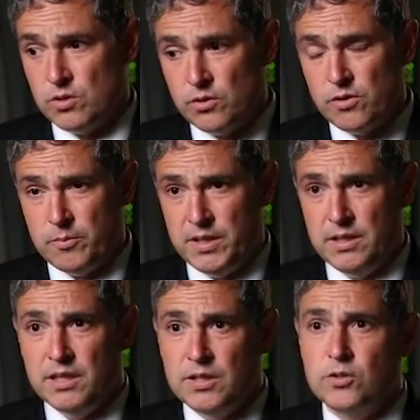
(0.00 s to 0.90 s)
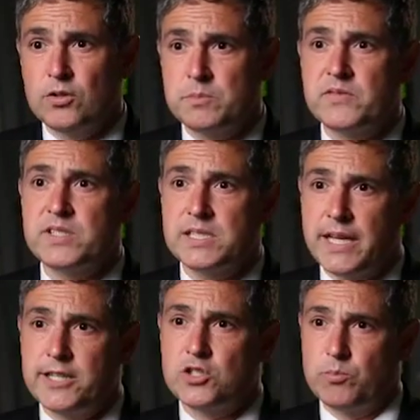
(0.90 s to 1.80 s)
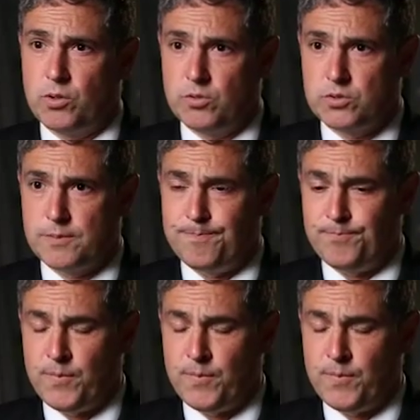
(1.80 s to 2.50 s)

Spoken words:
earlier than me in terms of a staged approach.